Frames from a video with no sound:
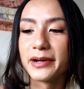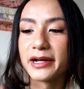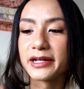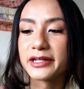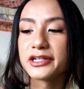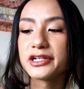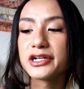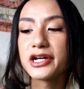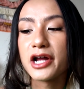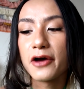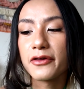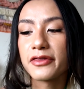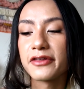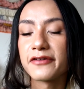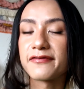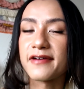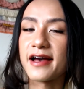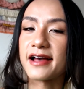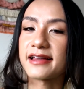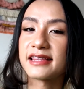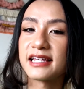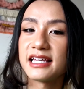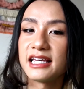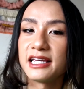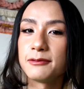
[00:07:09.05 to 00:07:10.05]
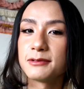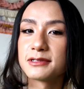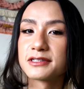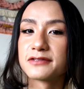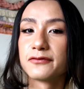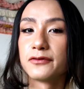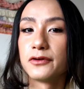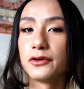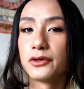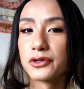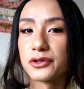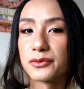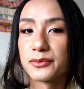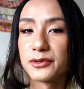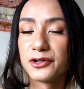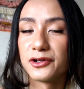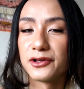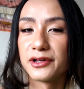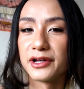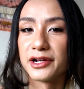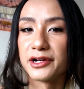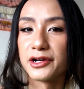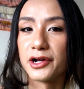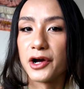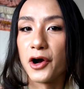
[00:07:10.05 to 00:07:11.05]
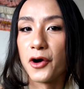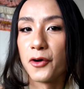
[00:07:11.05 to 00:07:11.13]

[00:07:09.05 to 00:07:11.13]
But you know, the fact that he was vulnerable and